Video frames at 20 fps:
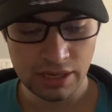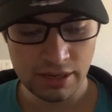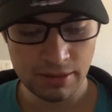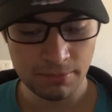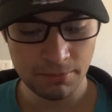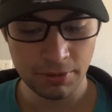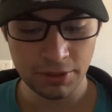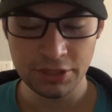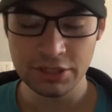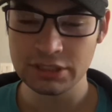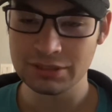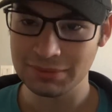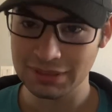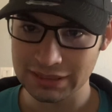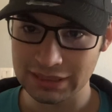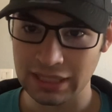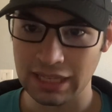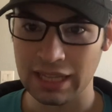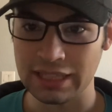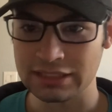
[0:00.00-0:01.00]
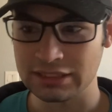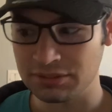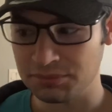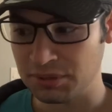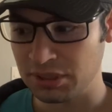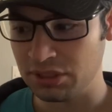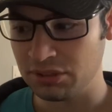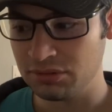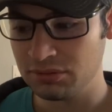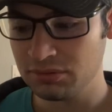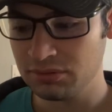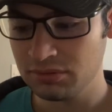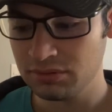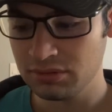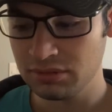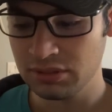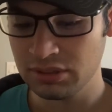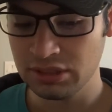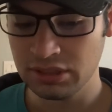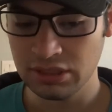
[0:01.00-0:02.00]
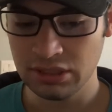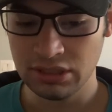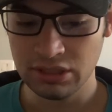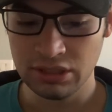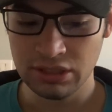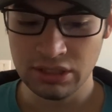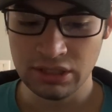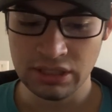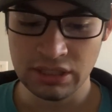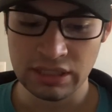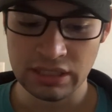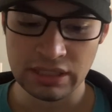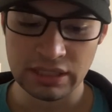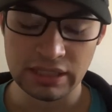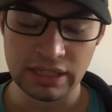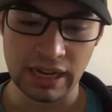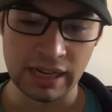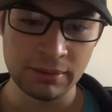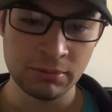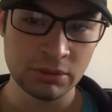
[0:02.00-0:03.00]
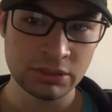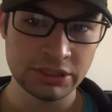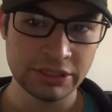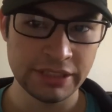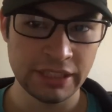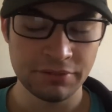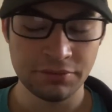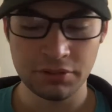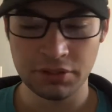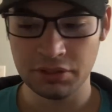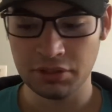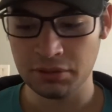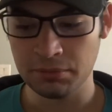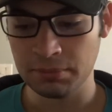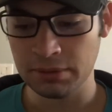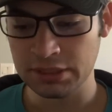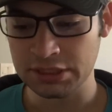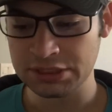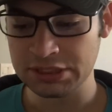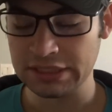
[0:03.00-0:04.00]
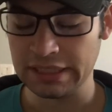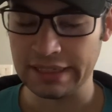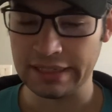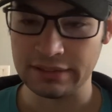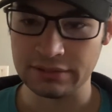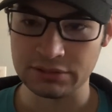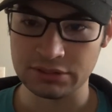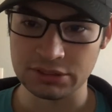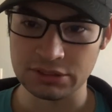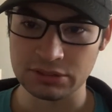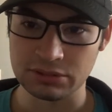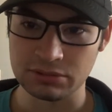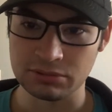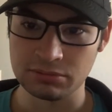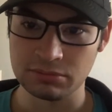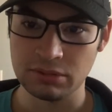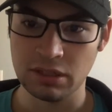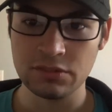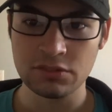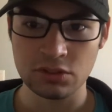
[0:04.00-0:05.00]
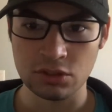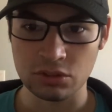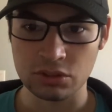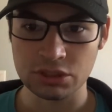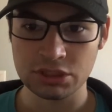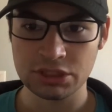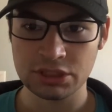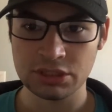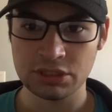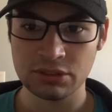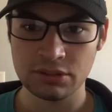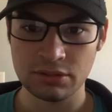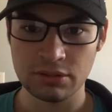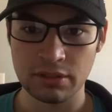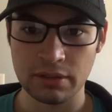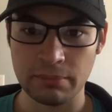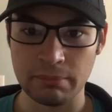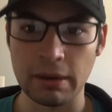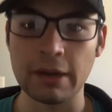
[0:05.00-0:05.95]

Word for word: But this means a lot to me. I want to give a big shout out to, of course, my